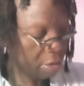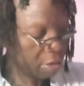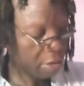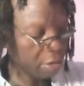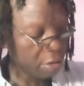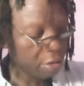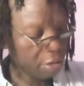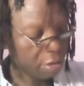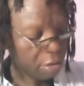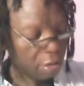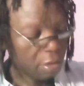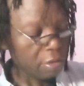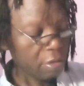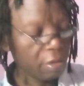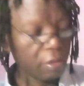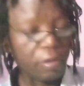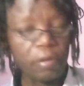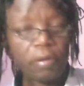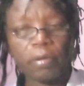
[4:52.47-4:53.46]

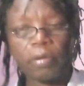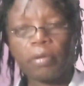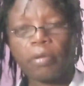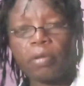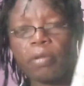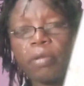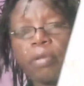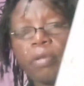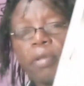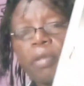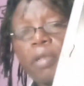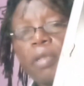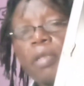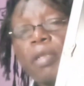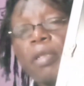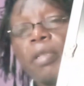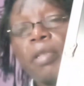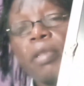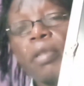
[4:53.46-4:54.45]
So
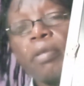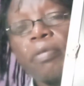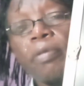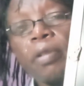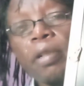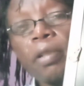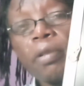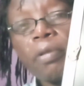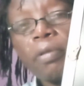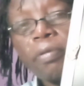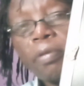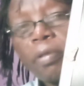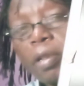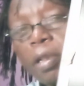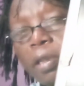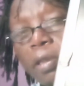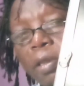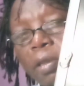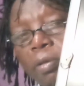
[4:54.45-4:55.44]
the value of
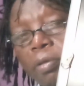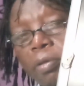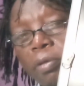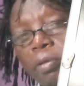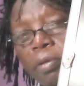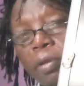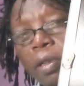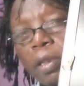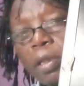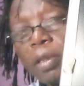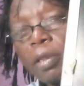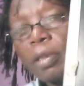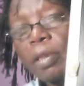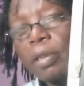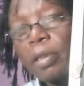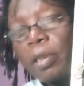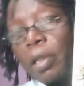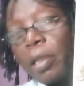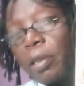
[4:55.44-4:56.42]
y is equal to 8.
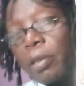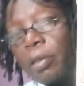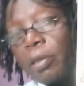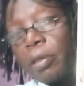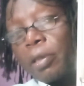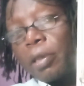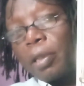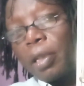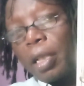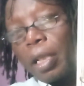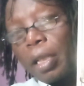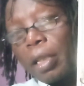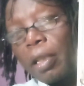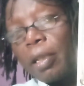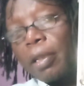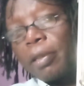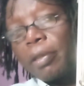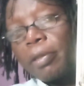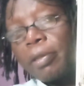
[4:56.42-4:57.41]
It's just like
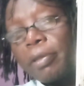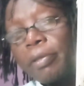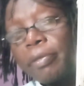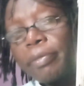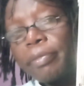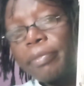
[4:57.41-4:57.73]
that.